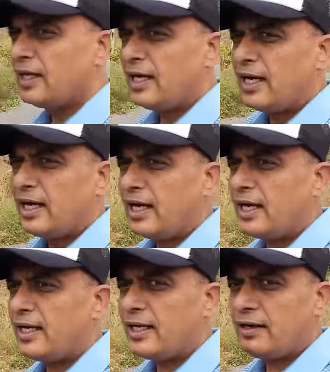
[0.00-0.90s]

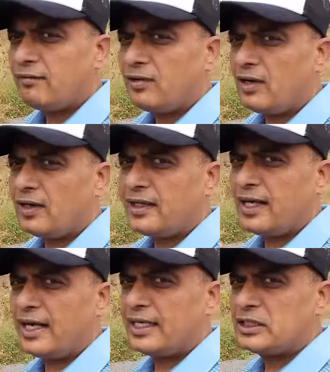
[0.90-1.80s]
I have not
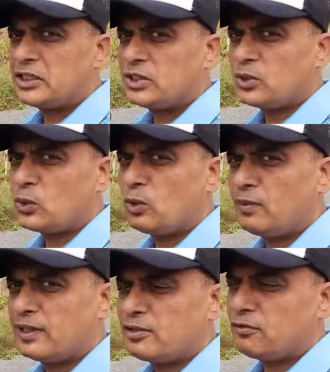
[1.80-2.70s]
had so
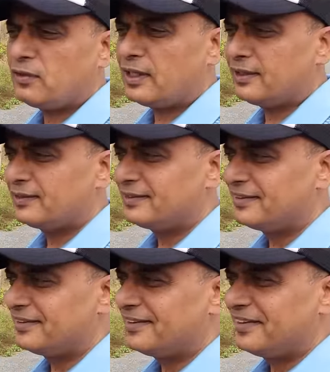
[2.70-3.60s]
much fun
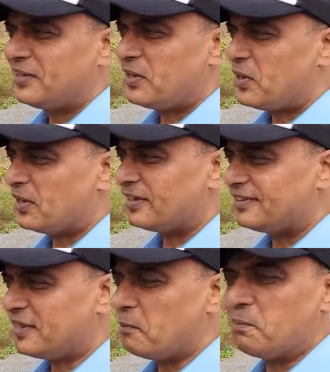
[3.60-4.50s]
on a
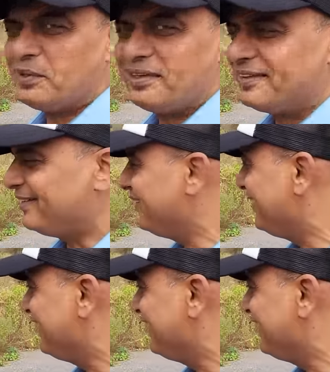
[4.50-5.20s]
thumper like I